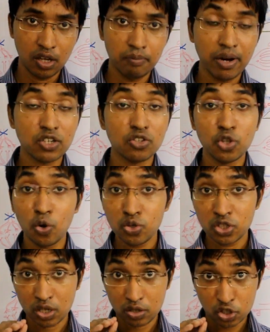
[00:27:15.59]
but
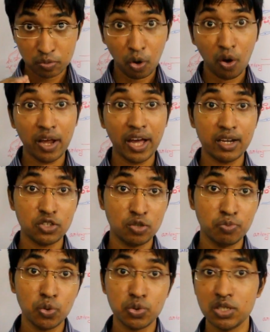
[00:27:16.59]
those small
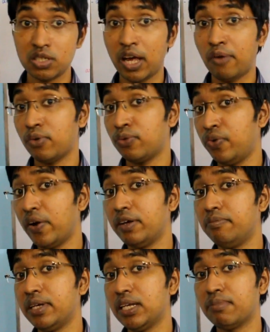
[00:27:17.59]
anastomosis have
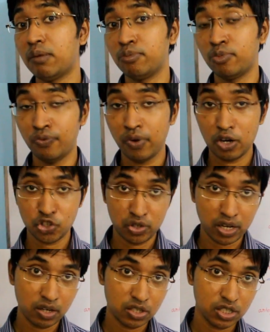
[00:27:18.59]
very minimum
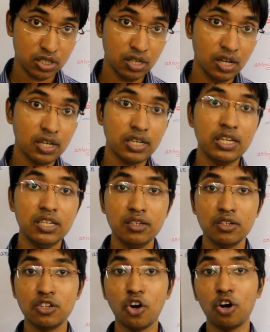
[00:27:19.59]
functionality
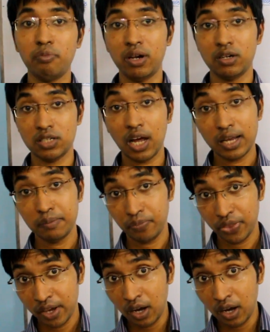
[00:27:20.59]
in normal time.